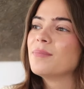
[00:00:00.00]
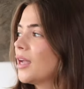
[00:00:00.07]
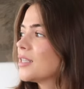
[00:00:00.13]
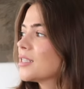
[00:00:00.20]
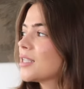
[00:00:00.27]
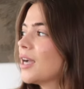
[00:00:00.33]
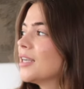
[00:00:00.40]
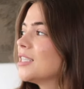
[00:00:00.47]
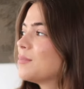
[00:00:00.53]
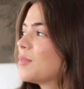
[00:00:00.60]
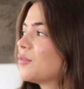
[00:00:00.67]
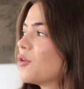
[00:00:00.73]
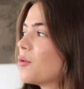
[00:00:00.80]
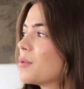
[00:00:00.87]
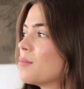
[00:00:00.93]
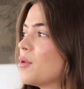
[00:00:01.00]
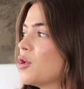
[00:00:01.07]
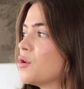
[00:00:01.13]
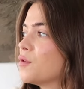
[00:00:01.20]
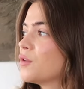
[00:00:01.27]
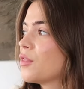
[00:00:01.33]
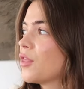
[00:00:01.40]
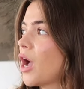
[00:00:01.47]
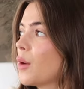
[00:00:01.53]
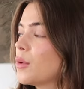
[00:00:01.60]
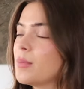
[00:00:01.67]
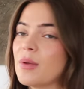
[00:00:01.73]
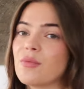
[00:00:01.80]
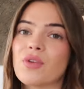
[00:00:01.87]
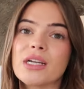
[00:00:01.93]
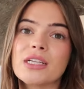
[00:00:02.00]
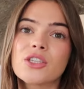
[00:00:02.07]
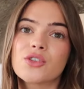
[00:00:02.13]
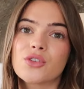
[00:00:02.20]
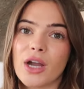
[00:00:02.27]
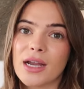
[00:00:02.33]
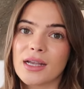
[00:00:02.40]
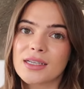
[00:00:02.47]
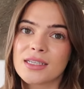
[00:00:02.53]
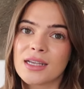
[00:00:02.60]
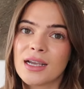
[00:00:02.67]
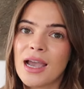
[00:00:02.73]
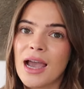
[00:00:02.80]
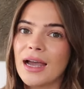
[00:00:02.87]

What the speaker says: I decided before we moved that I would be really strict,